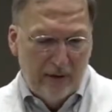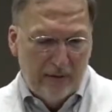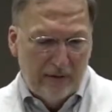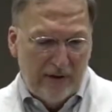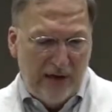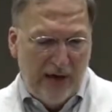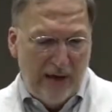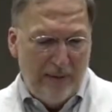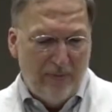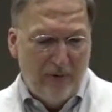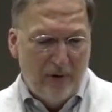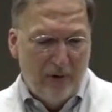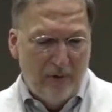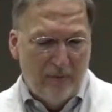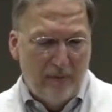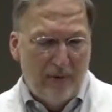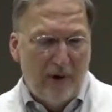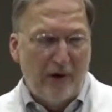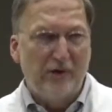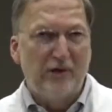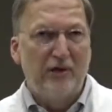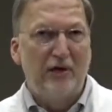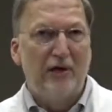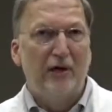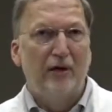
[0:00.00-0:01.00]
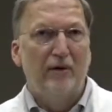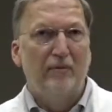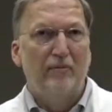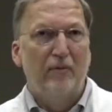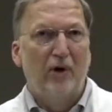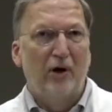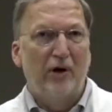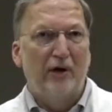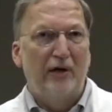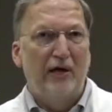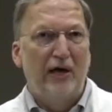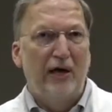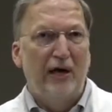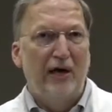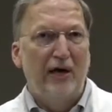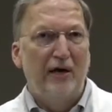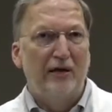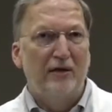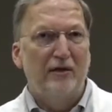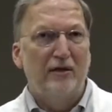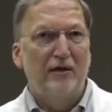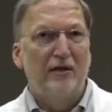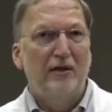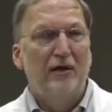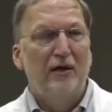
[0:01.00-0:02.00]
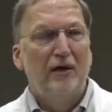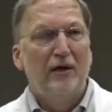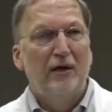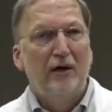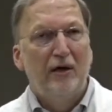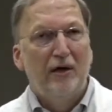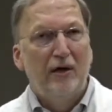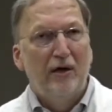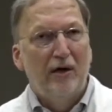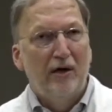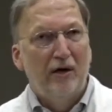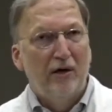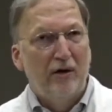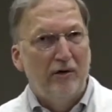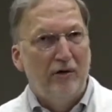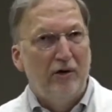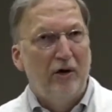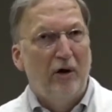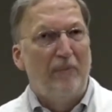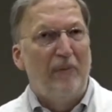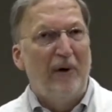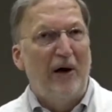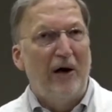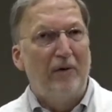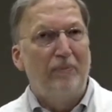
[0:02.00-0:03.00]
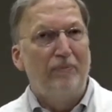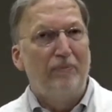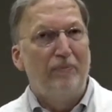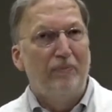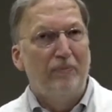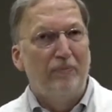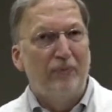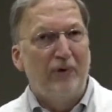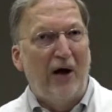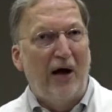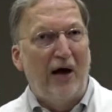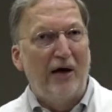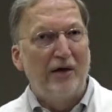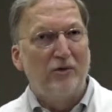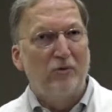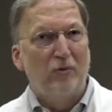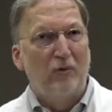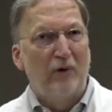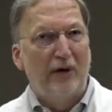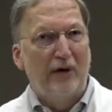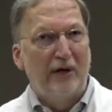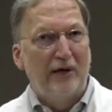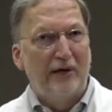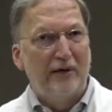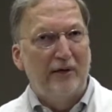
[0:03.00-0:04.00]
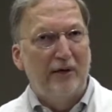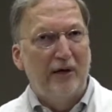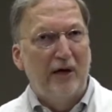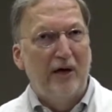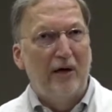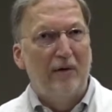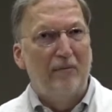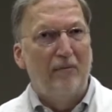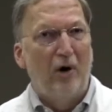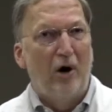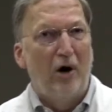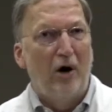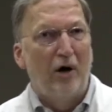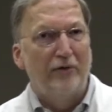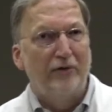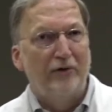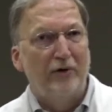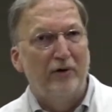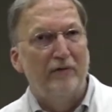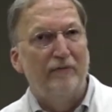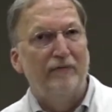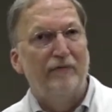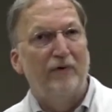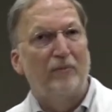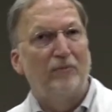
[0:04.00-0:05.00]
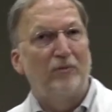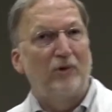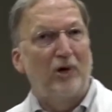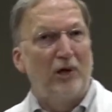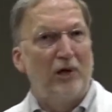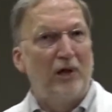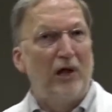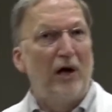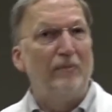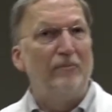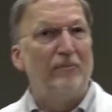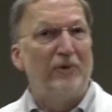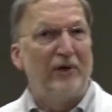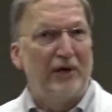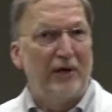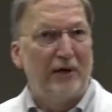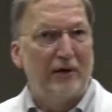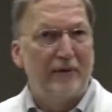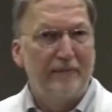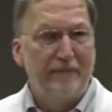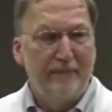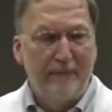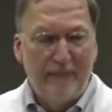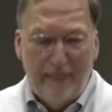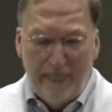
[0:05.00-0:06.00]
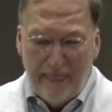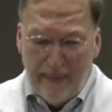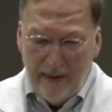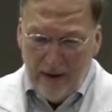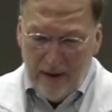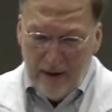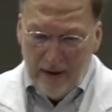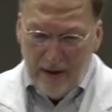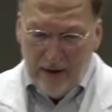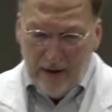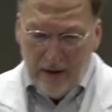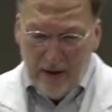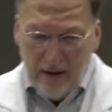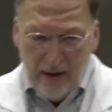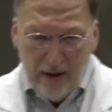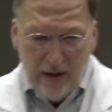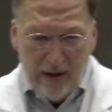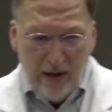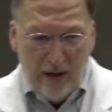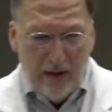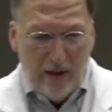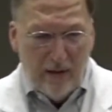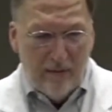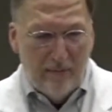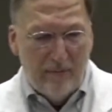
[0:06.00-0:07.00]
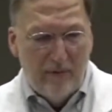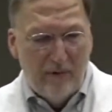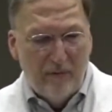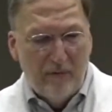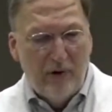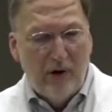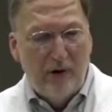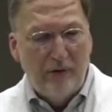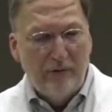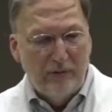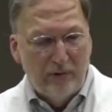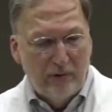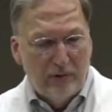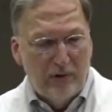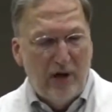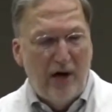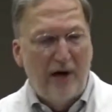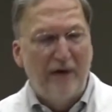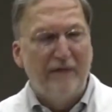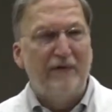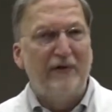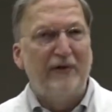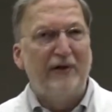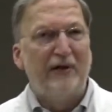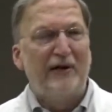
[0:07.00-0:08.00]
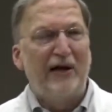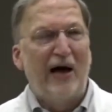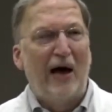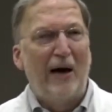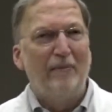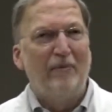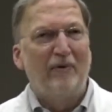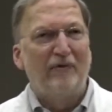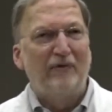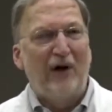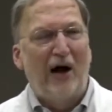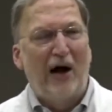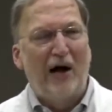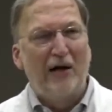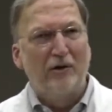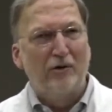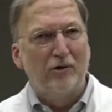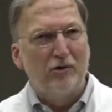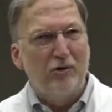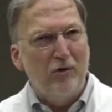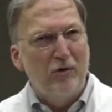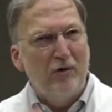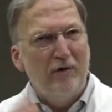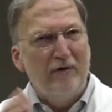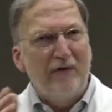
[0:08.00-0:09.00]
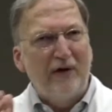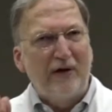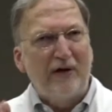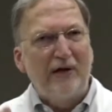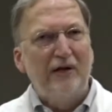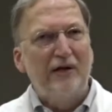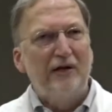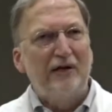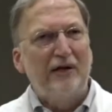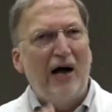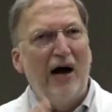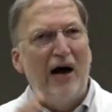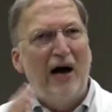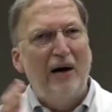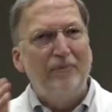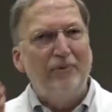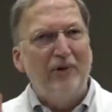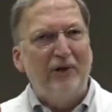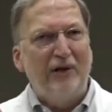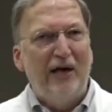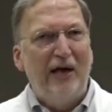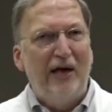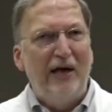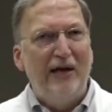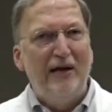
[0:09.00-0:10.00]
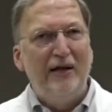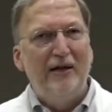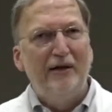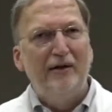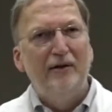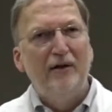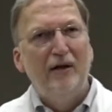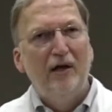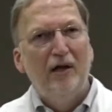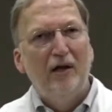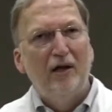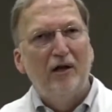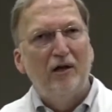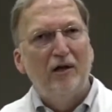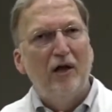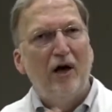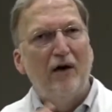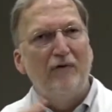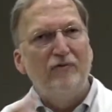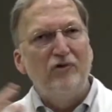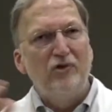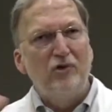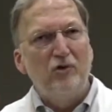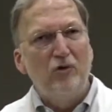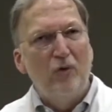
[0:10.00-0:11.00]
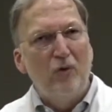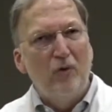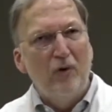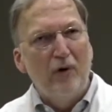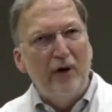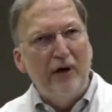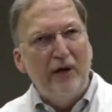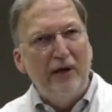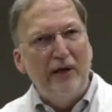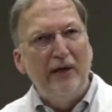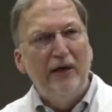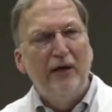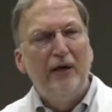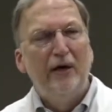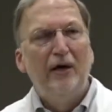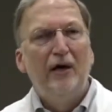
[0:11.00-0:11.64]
Gabriel Garcia Marquez, Nobel Prize-winning author from Colombia, wrote Love in the Time of Cholera, sort of a complicated love story